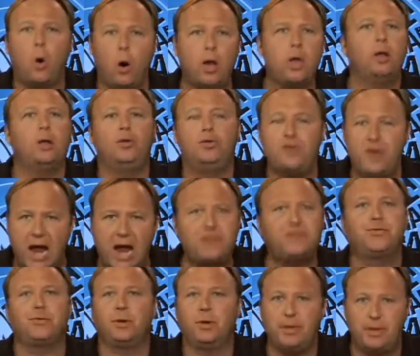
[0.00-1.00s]
oil
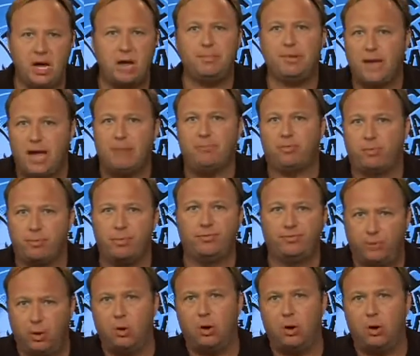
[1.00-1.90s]
naturally coming up from the